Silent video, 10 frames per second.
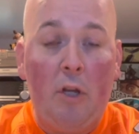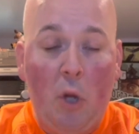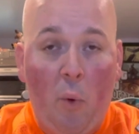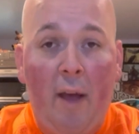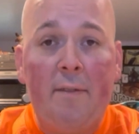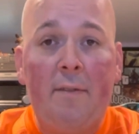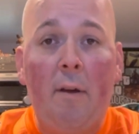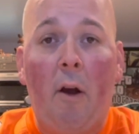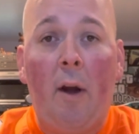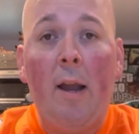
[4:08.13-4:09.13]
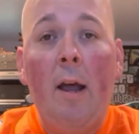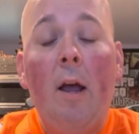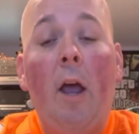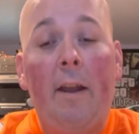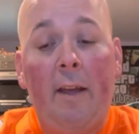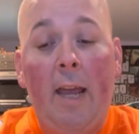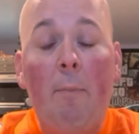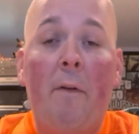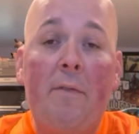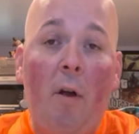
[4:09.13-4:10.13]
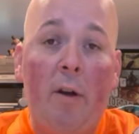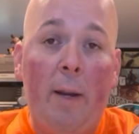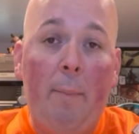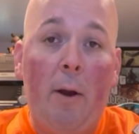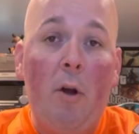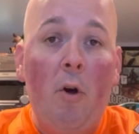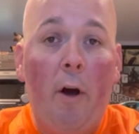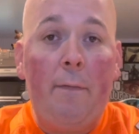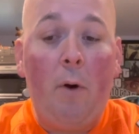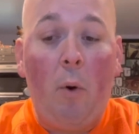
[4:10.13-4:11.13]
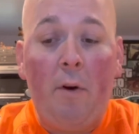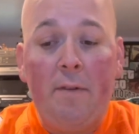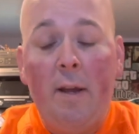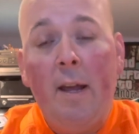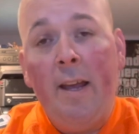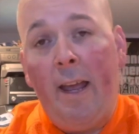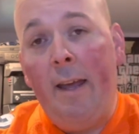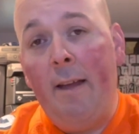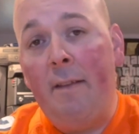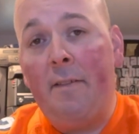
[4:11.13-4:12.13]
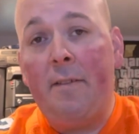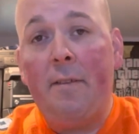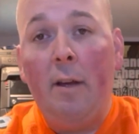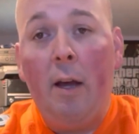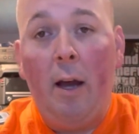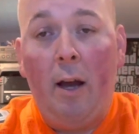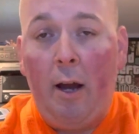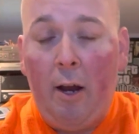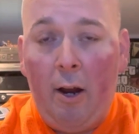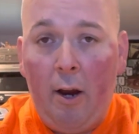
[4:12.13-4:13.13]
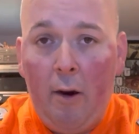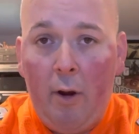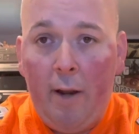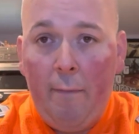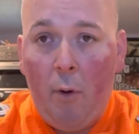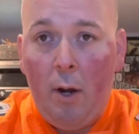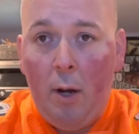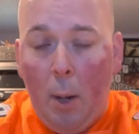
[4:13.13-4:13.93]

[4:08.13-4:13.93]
U.S. All right, and the game I'm talking about, of course, is ready for it?